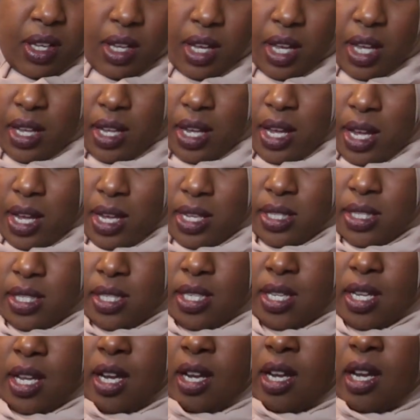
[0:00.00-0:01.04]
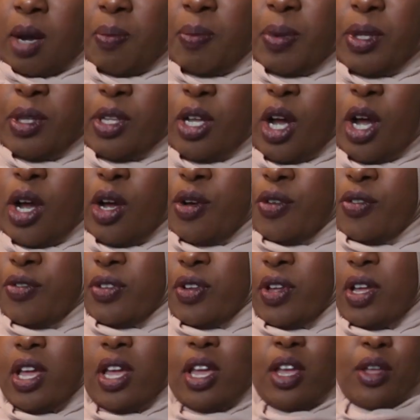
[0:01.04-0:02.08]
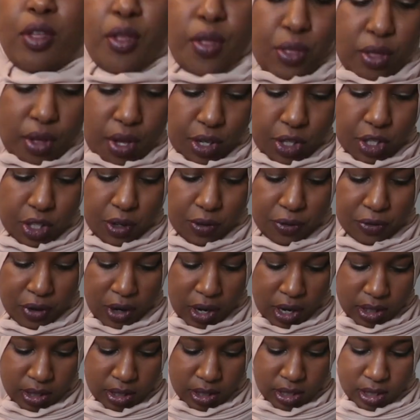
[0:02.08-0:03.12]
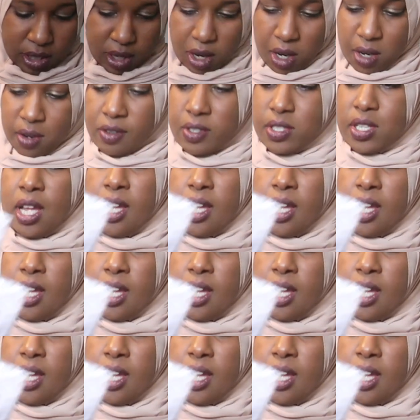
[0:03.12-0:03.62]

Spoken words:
I got a couple of the chiffon scarves.